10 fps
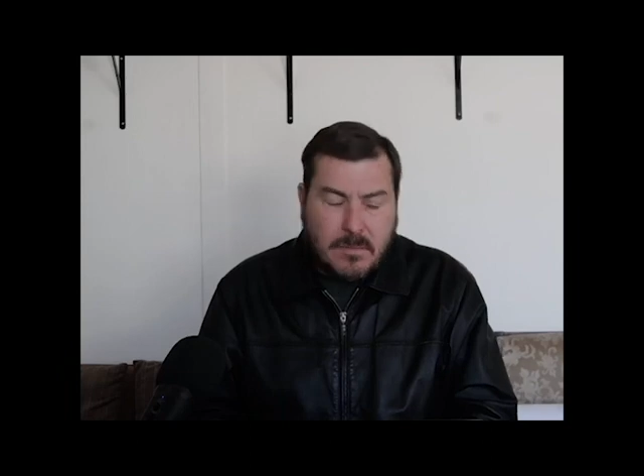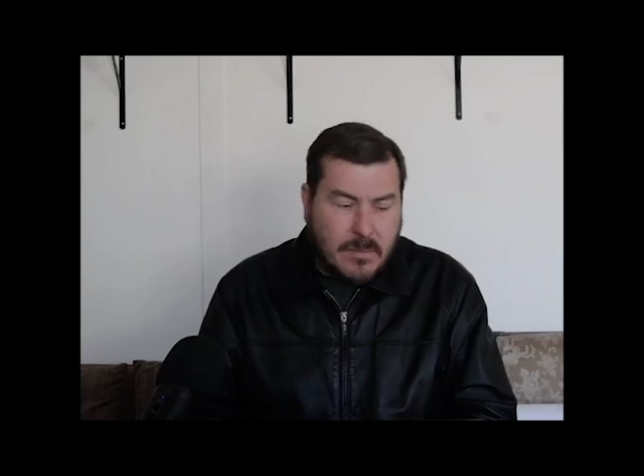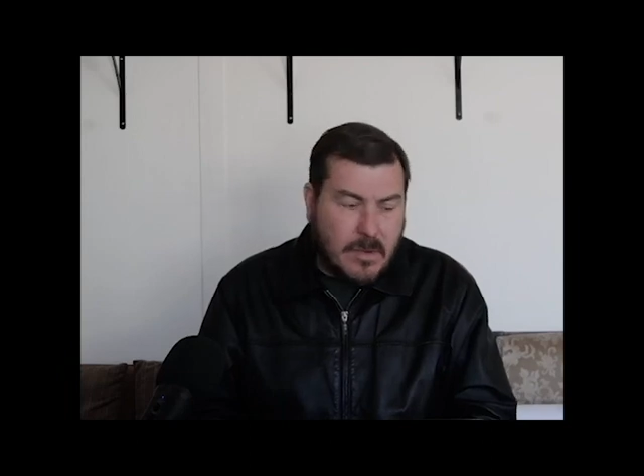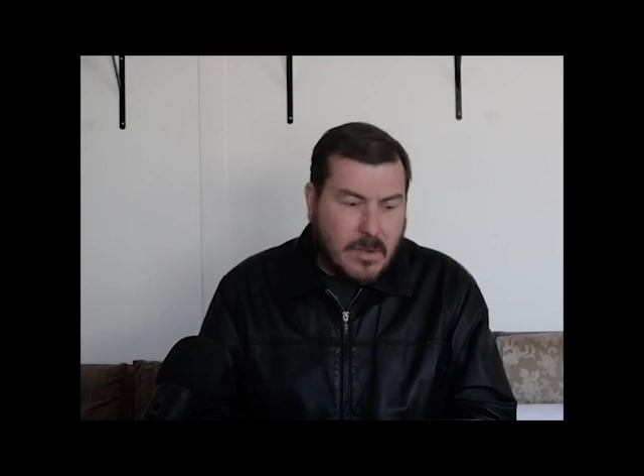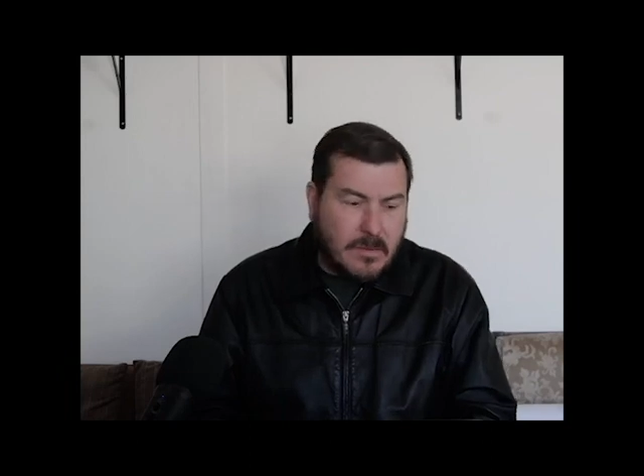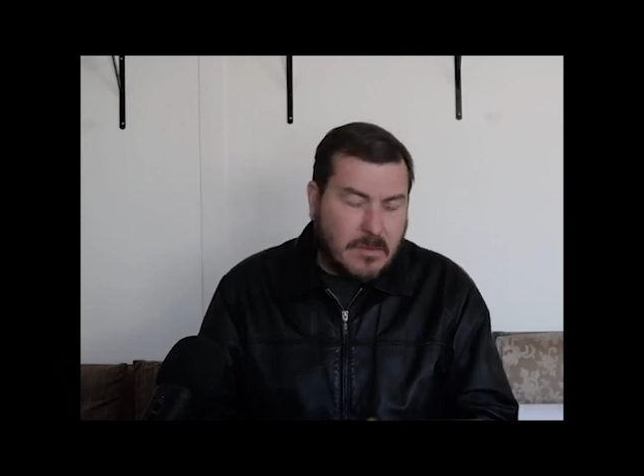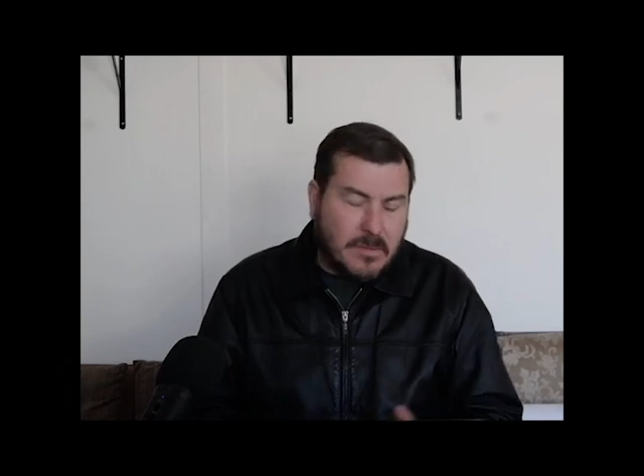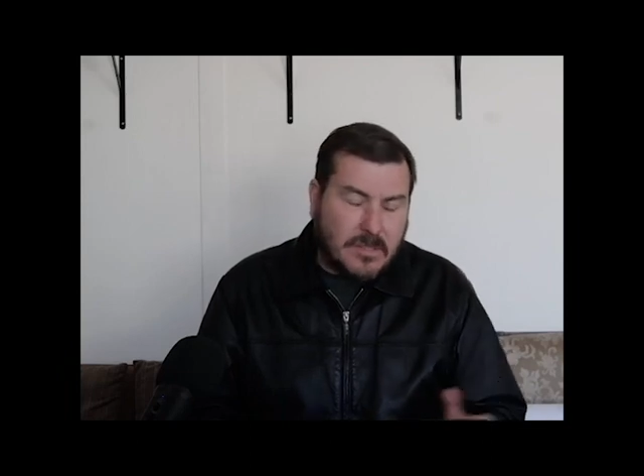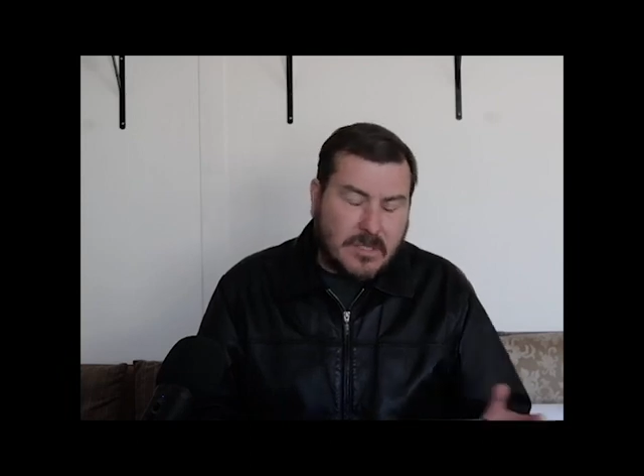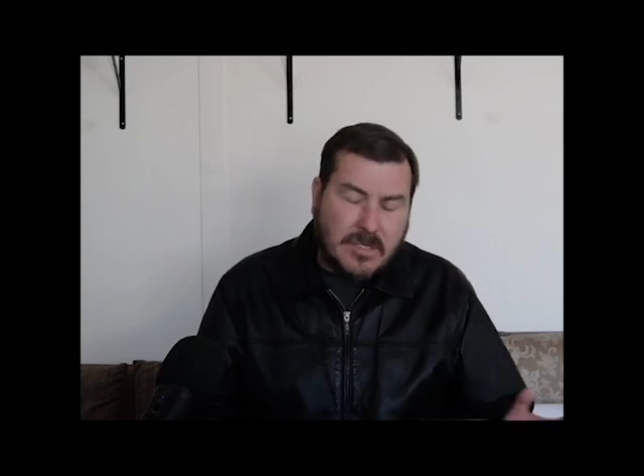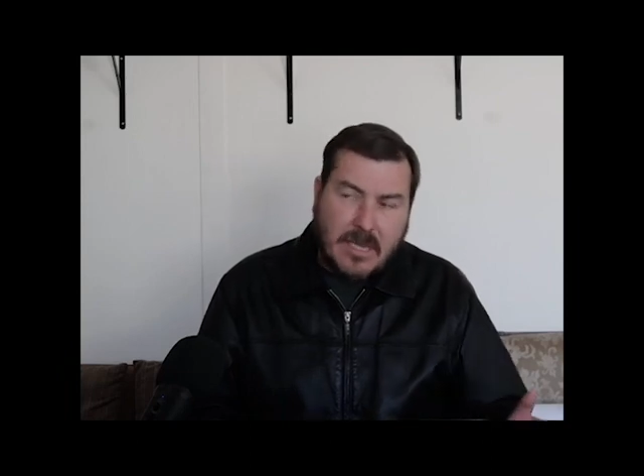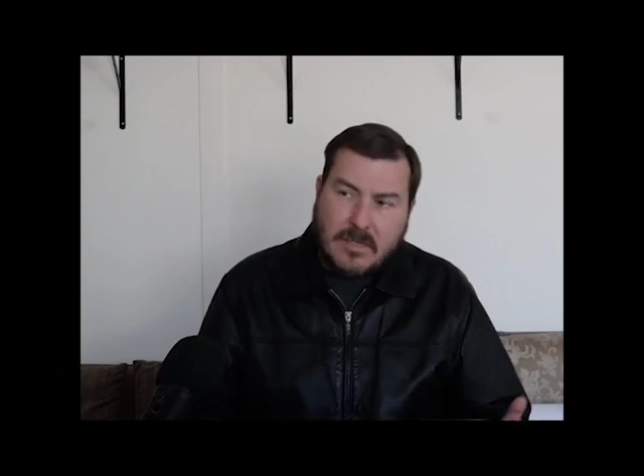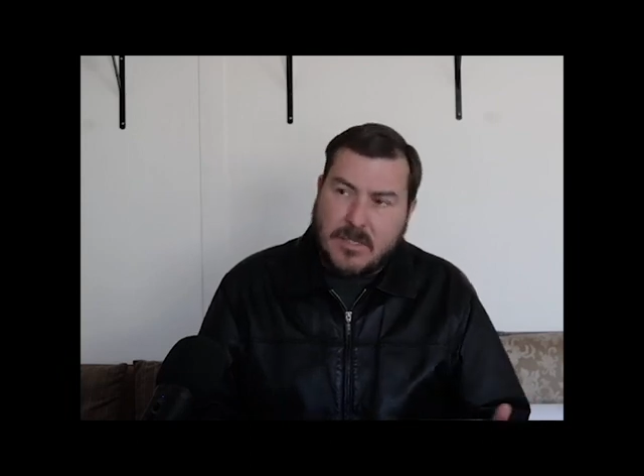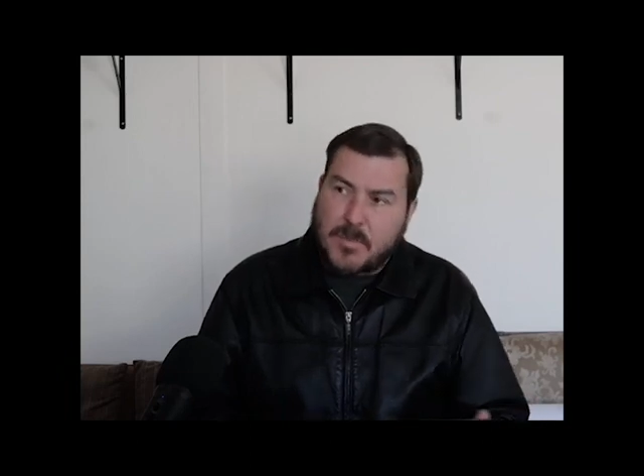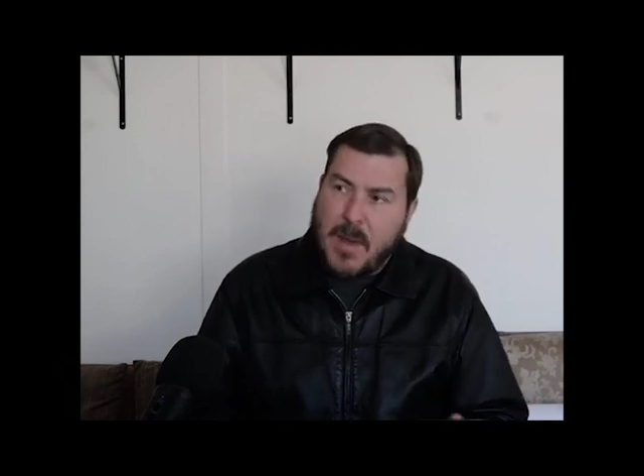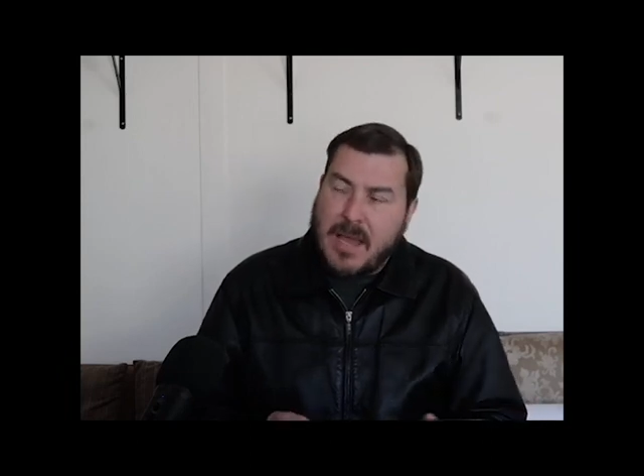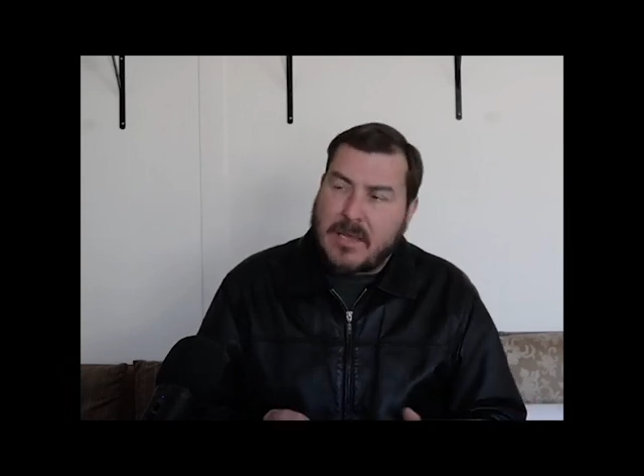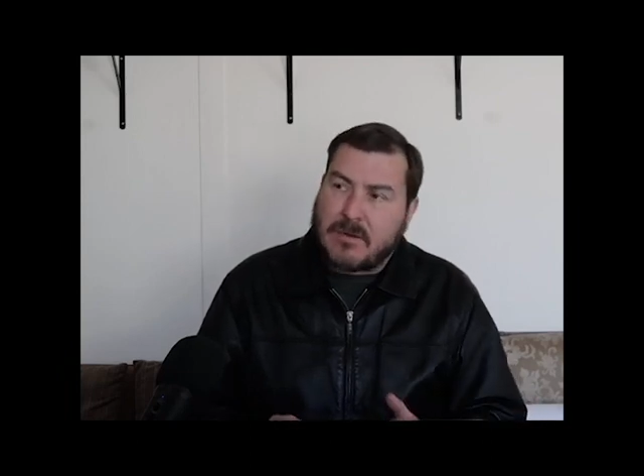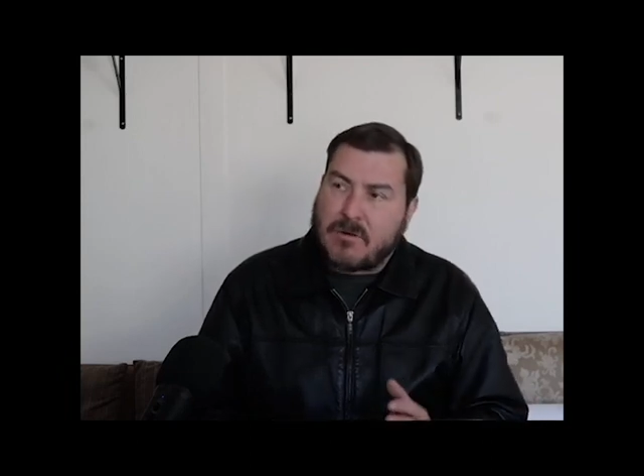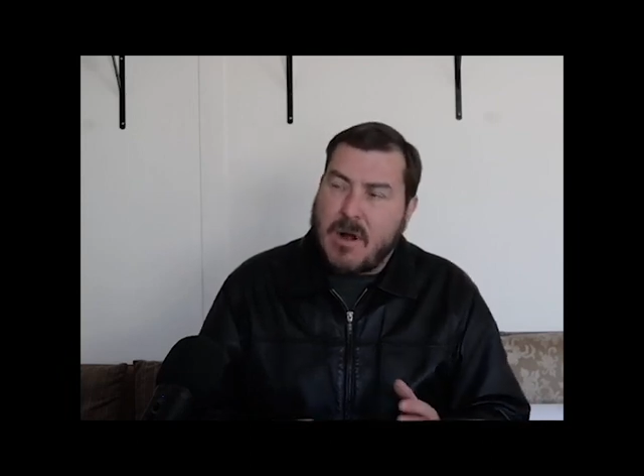You know, there was a sudden spike
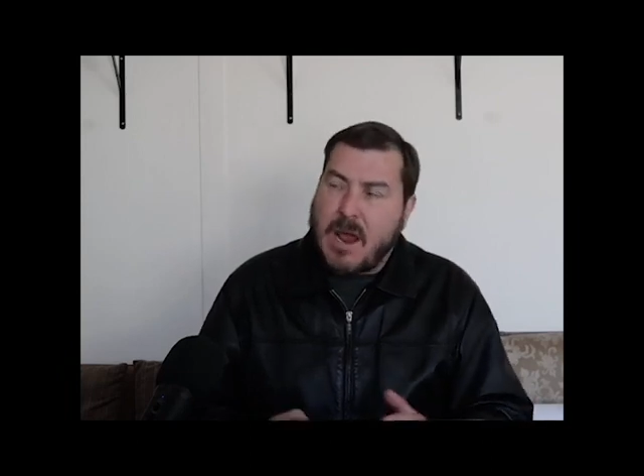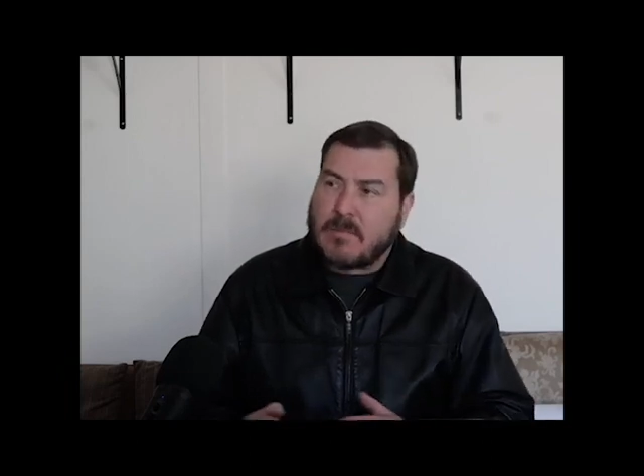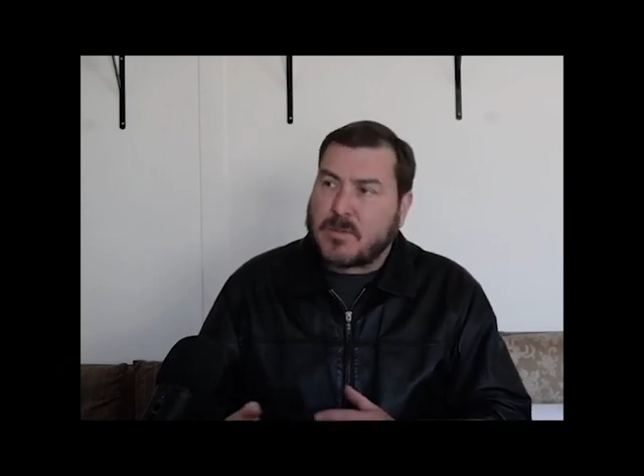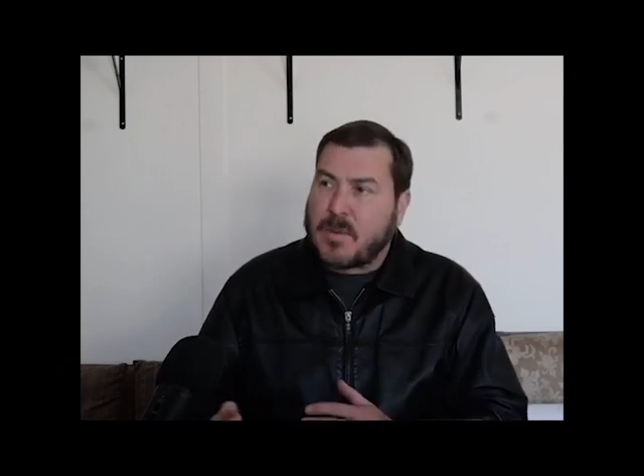in crimes.